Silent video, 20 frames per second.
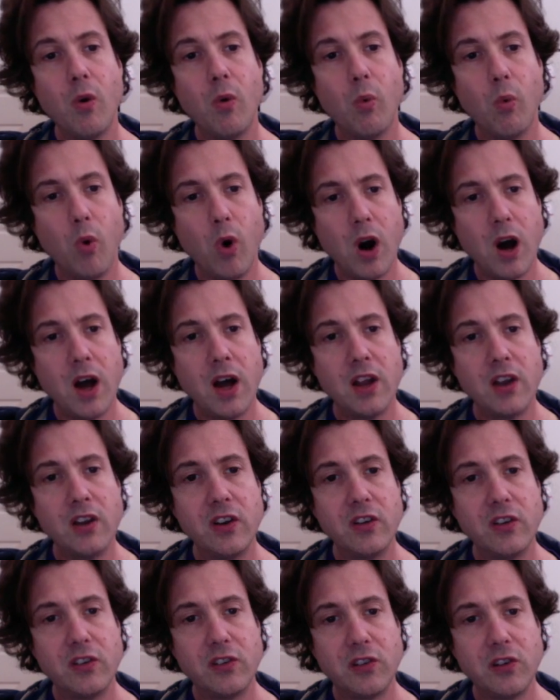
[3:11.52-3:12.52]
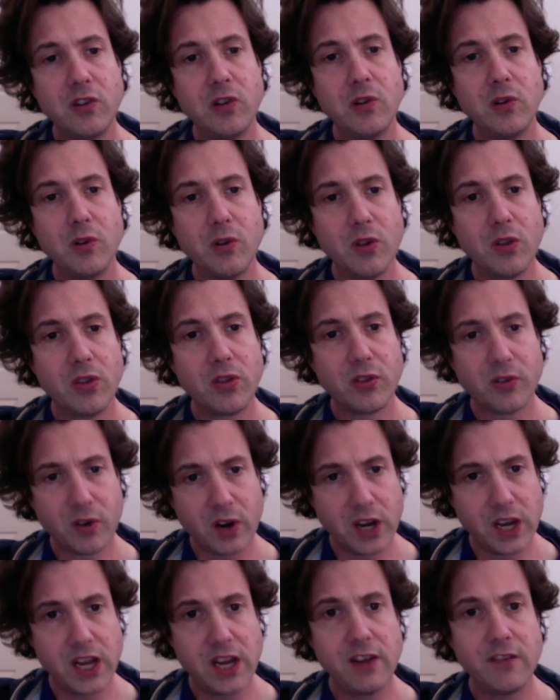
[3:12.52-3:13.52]
1, 2,
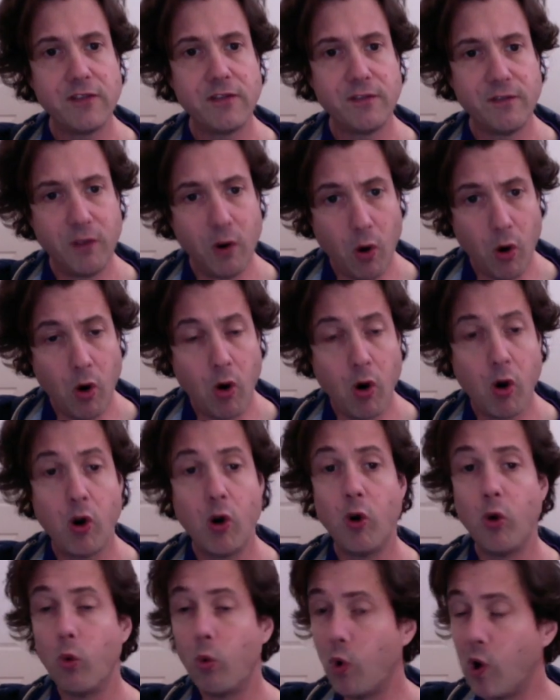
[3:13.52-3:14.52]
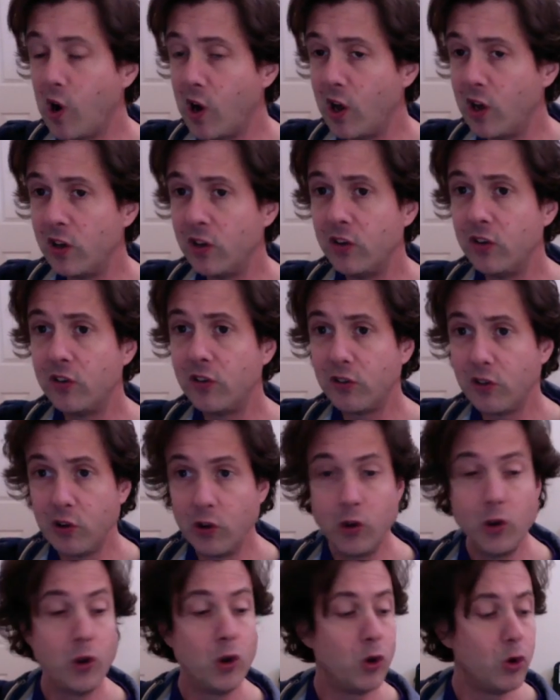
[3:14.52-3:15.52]
3, 4, 1,
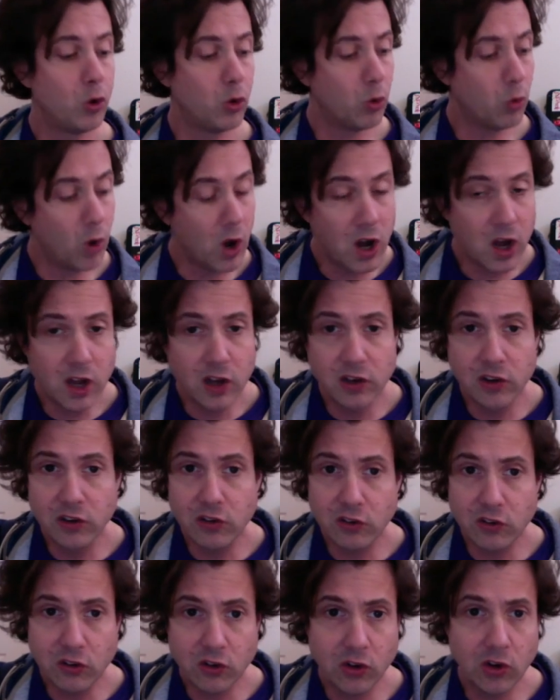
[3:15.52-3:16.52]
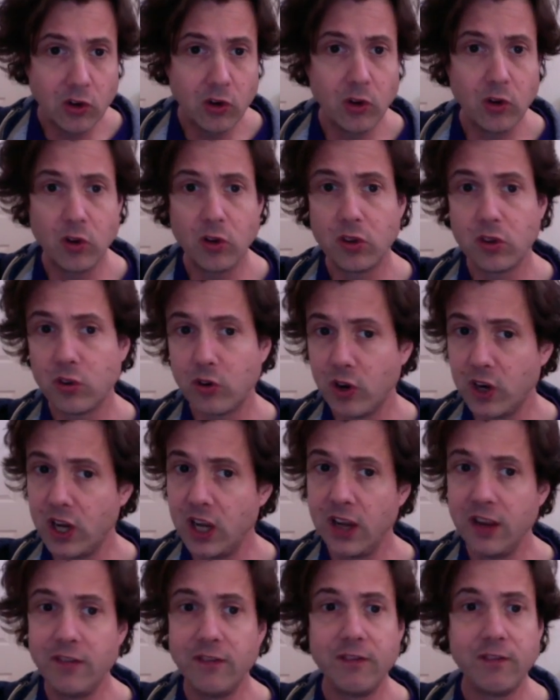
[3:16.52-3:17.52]
2, 1, 2,
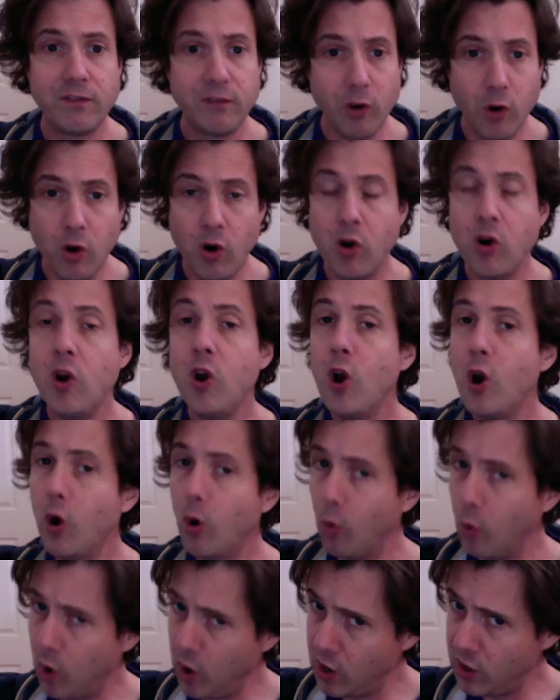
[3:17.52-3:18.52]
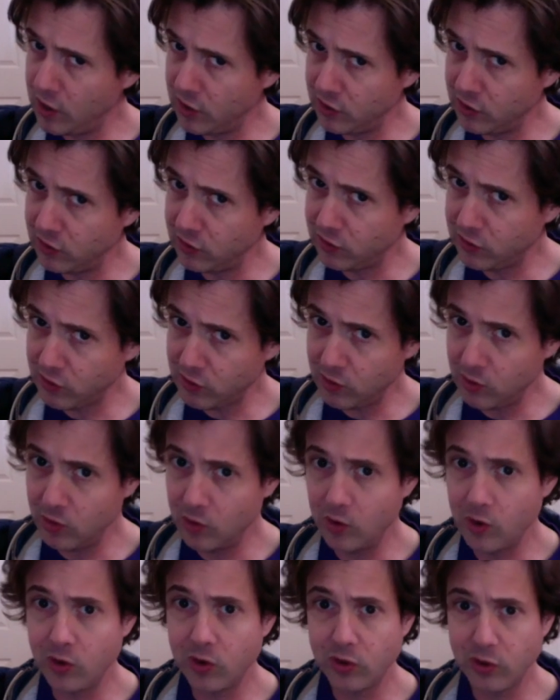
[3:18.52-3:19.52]
3, 4, 1,
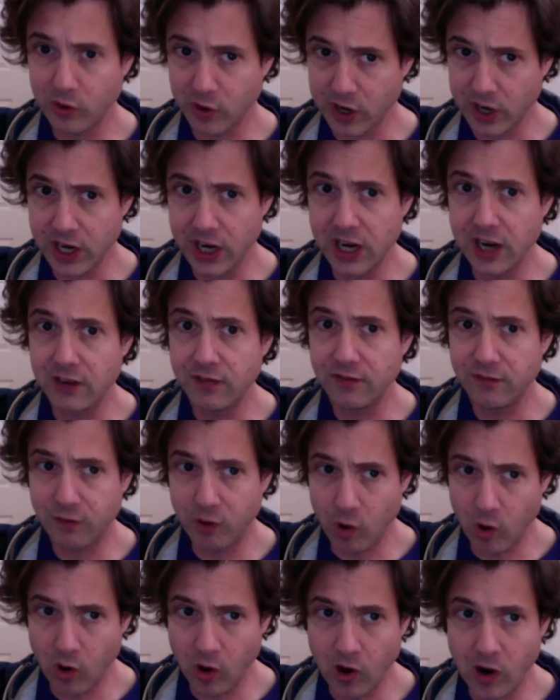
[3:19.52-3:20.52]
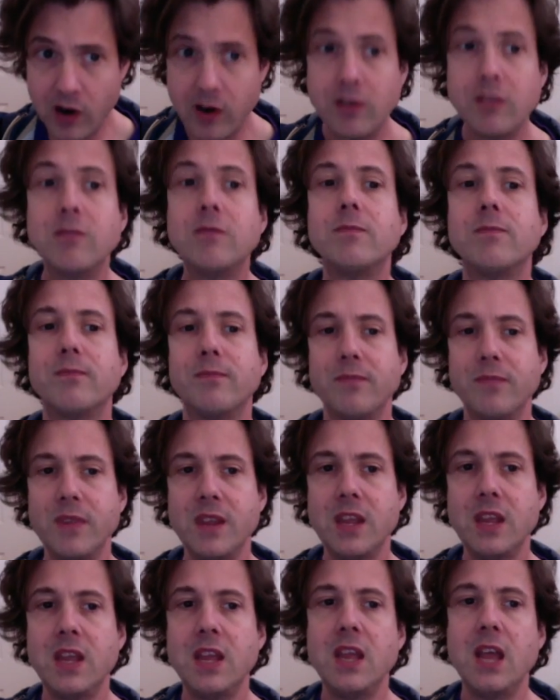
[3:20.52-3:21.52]
2, 3, 4.
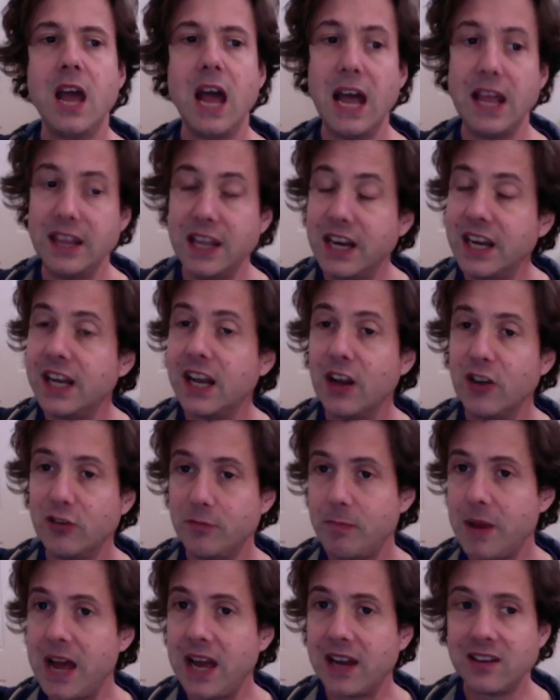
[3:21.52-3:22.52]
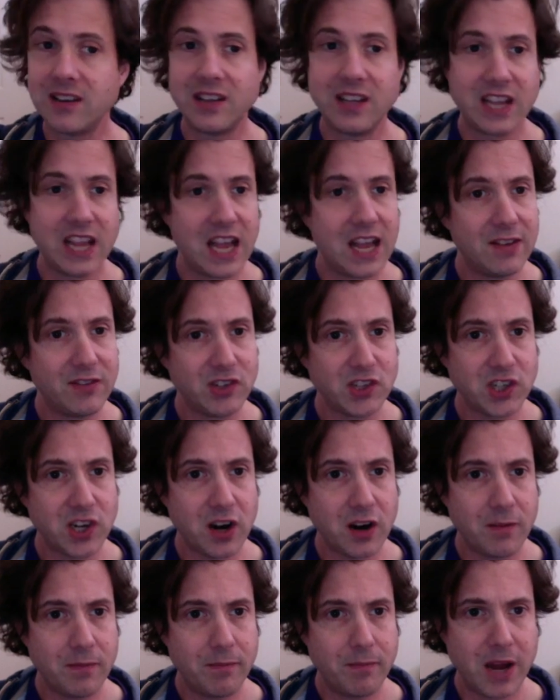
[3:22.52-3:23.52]
And then it goes back to the F
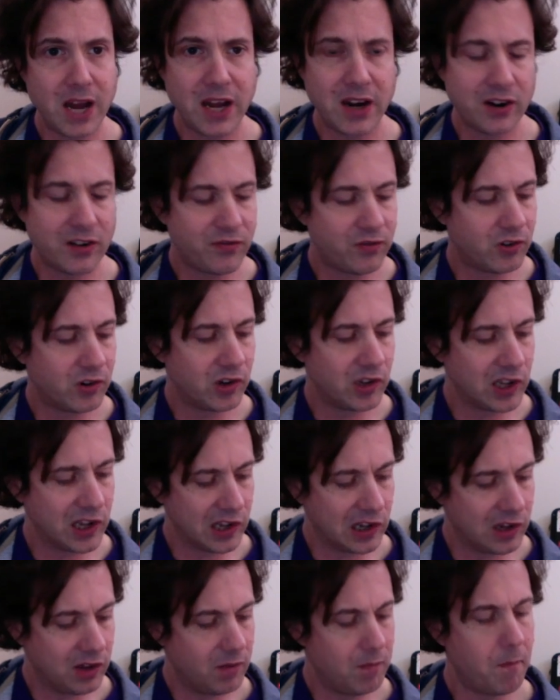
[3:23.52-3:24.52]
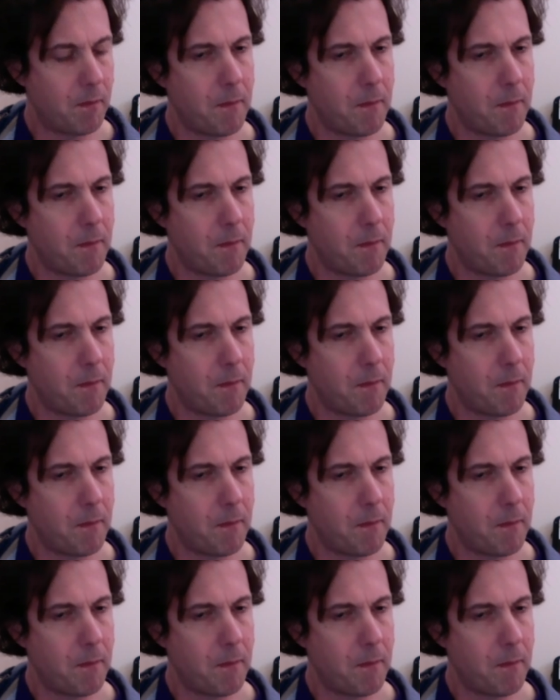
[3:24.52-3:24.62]
sharp minor for a little.